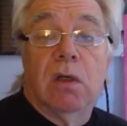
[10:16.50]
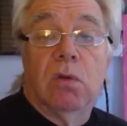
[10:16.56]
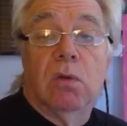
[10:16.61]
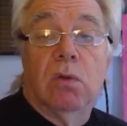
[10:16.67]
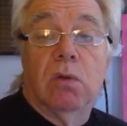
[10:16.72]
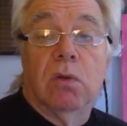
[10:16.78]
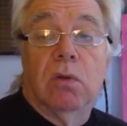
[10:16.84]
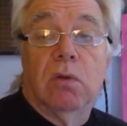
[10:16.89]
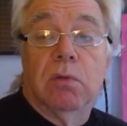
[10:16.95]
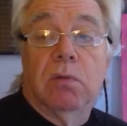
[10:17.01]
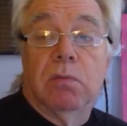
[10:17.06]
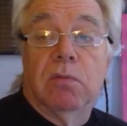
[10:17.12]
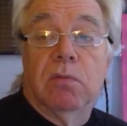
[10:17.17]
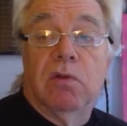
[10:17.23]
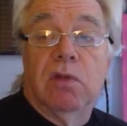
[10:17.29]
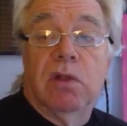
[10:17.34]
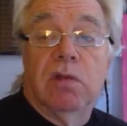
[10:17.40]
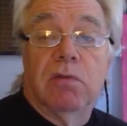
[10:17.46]
or
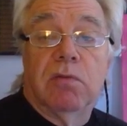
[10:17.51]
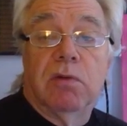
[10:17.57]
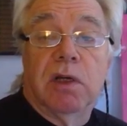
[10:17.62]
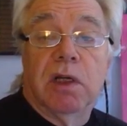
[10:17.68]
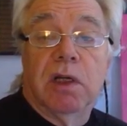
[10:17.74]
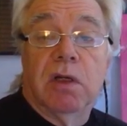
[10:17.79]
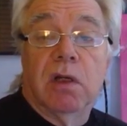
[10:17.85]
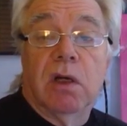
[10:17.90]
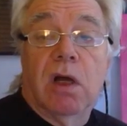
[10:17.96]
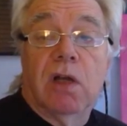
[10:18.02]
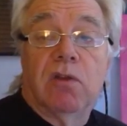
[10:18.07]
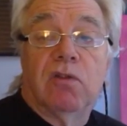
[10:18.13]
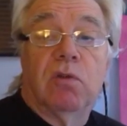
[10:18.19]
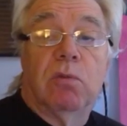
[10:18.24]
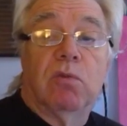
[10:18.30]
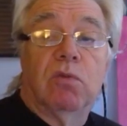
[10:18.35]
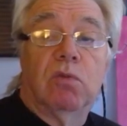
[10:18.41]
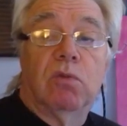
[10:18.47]
delivering
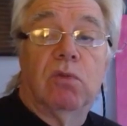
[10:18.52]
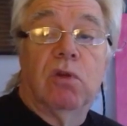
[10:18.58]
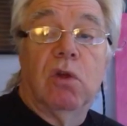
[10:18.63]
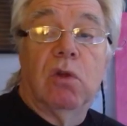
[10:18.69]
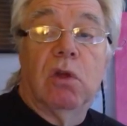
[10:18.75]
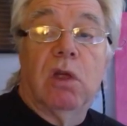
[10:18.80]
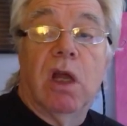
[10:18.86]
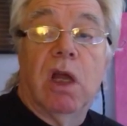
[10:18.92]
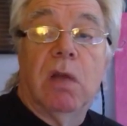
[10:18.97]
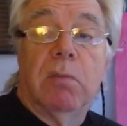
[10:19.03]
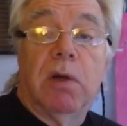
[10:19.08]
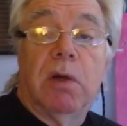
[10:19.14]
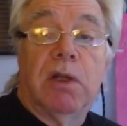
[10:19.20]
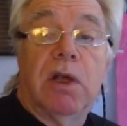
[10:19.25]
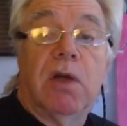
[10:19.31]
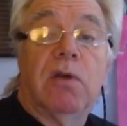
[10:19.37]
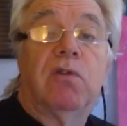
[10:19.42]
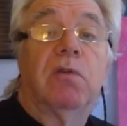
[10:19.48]
items ordered online by
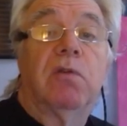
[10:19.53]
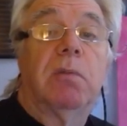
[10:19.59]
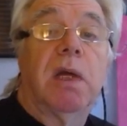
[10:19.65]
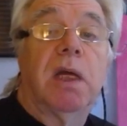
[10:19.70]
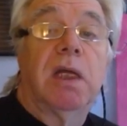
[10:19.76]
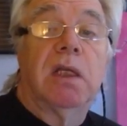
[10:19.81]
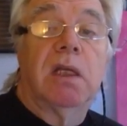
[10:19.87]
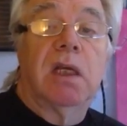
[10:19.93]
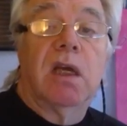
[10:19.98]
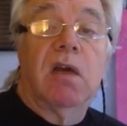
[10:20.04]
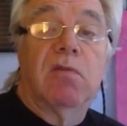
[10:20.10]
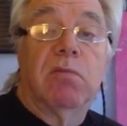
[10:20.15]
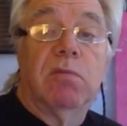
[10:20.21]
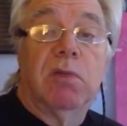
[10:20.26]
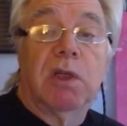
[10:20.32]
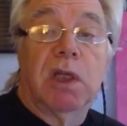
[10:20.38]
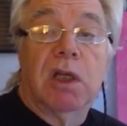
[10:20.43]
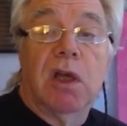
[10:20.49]
those obeying the
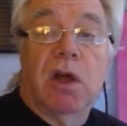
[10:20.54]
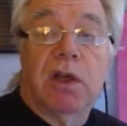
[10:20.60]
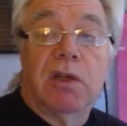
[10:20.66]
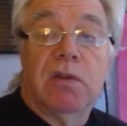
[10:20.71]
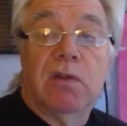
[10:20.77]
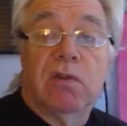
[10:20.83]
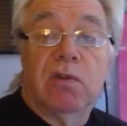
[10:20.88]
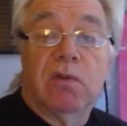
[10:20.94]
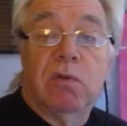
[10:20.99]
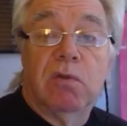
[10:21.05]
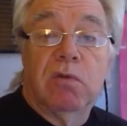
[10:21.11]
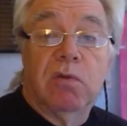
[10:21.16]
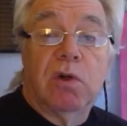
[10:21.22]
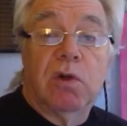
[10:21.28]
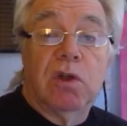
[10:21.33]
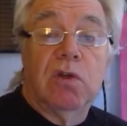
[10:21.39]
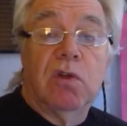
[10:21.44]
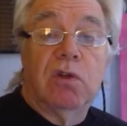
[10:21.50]
government guidance to
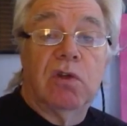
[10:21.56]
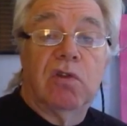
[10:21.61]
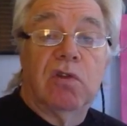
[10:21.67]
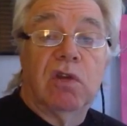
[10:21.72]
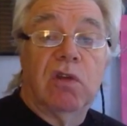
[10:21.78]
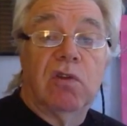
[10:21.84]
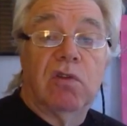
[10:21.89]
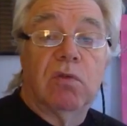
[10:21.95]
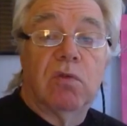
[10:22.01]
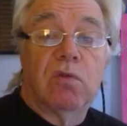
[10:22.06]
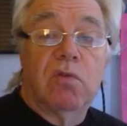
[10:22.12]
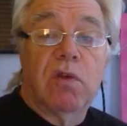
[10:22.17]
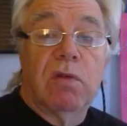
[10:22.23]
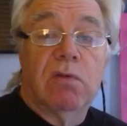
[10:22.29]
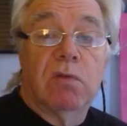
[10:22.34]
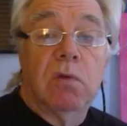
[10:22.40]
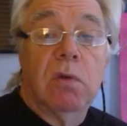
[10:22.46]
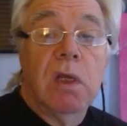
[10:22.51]
avoid non-essential
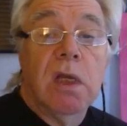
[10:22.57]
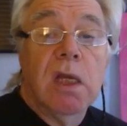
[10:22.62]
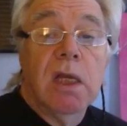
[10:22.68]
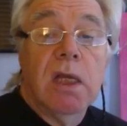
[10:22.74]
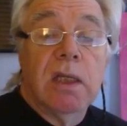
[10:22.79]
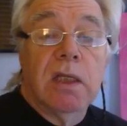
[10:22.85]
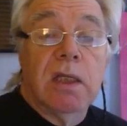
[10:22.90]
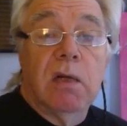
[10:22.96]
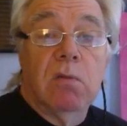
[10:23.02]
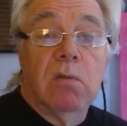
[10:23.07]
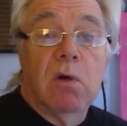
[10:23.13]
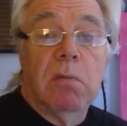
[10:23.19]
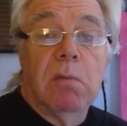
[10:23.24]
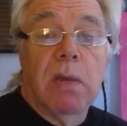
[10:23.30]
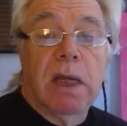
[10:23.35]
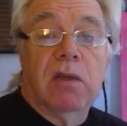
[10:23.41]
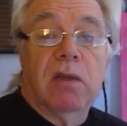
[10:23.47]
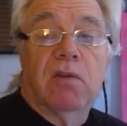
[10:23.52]
travel. Now, what
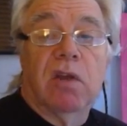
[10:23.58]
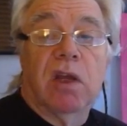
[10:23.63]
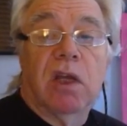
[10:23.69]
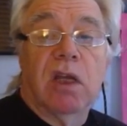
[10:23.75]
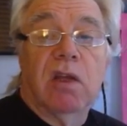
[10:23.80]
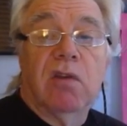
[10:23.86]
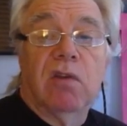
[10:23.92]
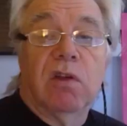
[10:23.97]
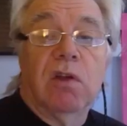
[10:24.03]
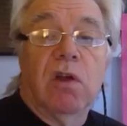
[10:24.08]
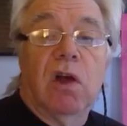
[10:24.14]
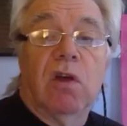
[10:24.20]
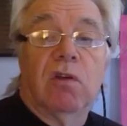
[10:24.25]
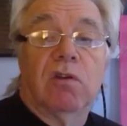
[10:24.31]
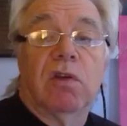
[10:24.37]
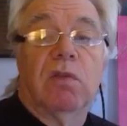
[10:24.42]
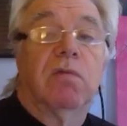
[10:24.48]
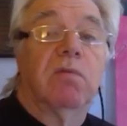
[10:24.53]
MAG are saying is they're not
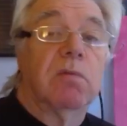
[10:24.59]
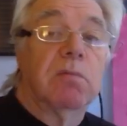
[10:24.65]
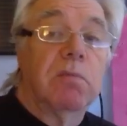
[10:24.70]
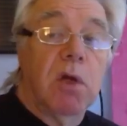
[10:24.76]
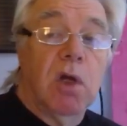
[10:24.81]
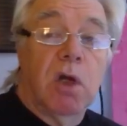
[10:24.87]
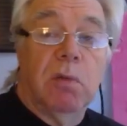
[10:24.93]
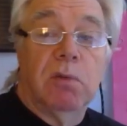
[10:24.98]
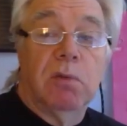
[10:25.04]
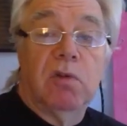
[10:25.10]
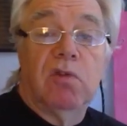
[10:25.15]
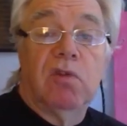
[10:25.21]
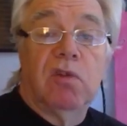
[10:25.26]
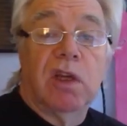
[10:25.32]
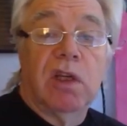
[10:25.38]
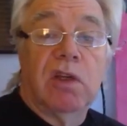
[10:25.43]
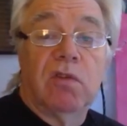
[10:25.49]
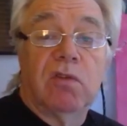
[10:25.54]
asking for permanent
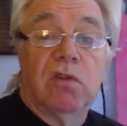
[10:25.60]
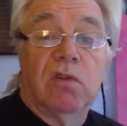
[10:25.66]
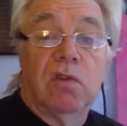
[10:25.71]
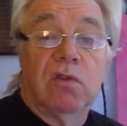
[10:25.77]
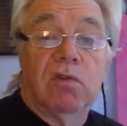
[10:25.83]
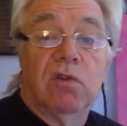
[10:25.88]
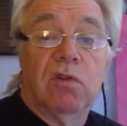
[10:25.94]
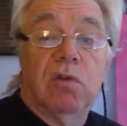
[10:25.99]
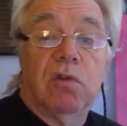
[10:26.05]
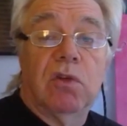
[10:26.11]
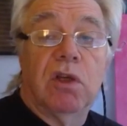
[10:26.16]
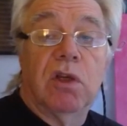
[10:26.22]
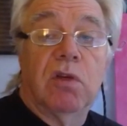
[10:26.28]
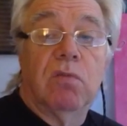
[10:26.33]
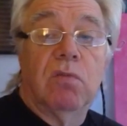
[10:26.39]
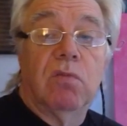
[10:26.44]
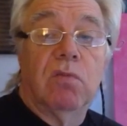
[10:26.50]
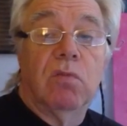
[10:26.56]
change to the
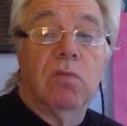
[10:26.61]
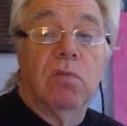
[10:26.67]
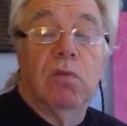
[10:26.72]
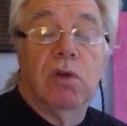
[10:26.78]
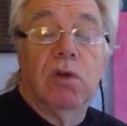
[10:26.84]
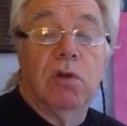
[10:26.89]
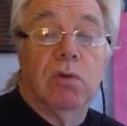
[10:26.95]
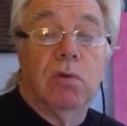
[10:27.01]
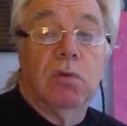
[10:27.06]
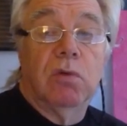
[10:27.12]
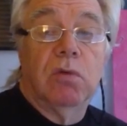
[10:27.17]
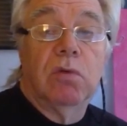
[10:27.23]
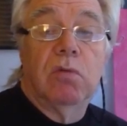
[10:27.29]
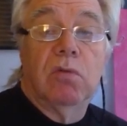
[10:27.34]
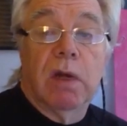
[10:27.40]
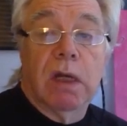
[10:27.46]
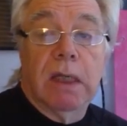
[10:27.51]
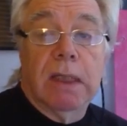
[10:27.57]
2-year real
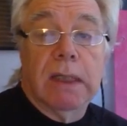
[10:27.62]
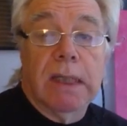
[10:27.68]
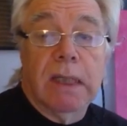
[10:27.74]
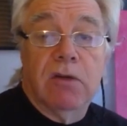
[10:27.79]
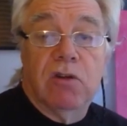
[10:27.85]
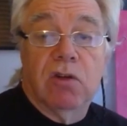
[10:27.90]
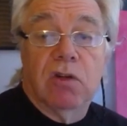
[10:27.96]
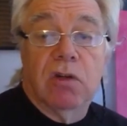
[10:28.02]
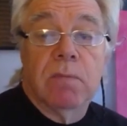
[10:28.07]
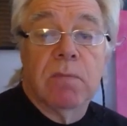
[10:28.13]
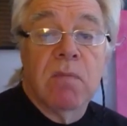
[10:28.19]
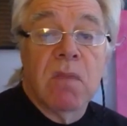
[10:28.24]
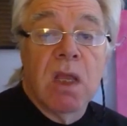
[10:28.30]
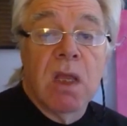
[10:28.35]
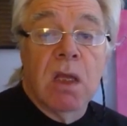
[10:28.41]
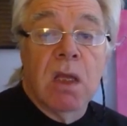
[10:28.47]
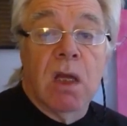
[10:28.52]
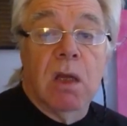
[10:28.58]
regulation.
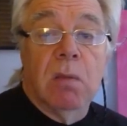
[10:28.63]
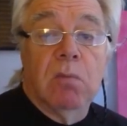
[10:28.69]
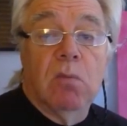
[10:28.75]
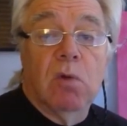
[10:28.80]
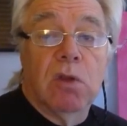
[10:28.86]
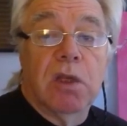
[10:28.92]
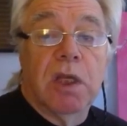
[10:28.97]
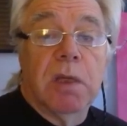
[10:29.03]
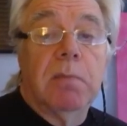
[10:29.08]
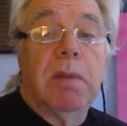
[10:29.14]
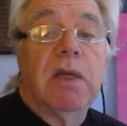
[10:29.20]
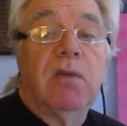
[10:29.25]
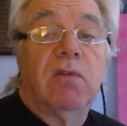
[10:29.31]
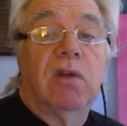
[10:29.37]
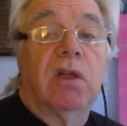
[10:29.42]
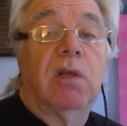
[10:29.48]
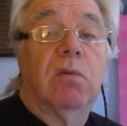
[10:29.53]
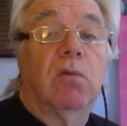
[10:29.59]
What they
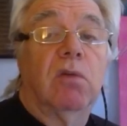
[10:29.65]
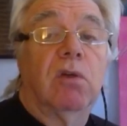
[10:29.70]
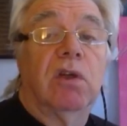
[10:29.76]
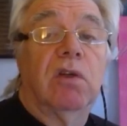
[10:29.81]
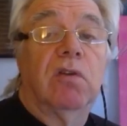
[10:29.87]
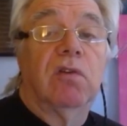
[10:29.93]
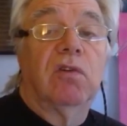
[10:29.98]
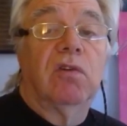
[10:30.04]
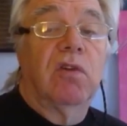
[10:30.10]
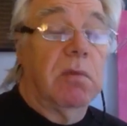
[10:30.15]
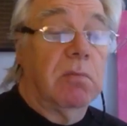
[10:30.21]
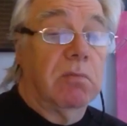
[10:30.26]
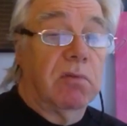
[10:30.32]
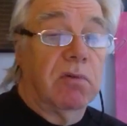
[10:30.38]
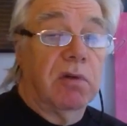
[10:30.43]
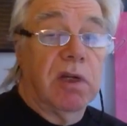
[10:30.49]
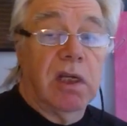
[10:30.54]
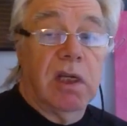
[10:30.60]
basically want is a
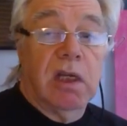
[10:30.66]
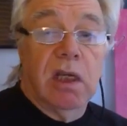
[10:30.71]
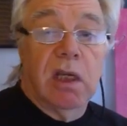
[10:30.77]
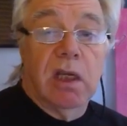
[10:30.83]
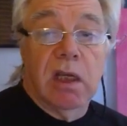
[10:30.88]
temporary